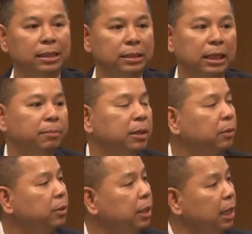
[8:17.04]
Same
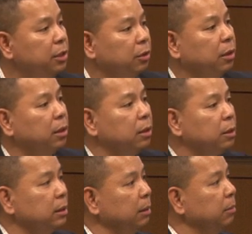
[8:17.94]
thing with HR,
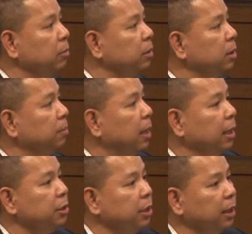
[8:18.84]
same thing with
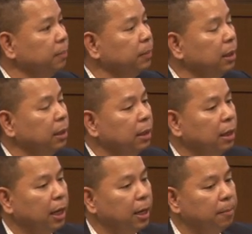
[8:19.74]
supply chain.
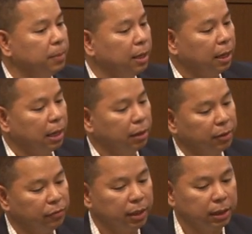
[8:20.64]
Um, and I'll
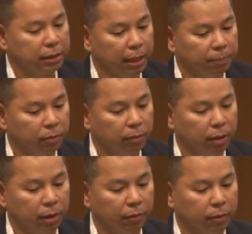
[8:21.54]
give you an example
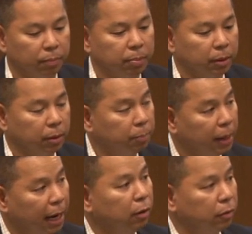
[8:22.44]
uh, of the, the
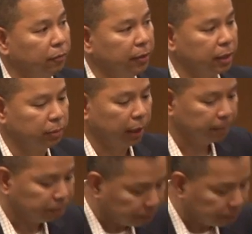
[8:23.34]
power of this, right?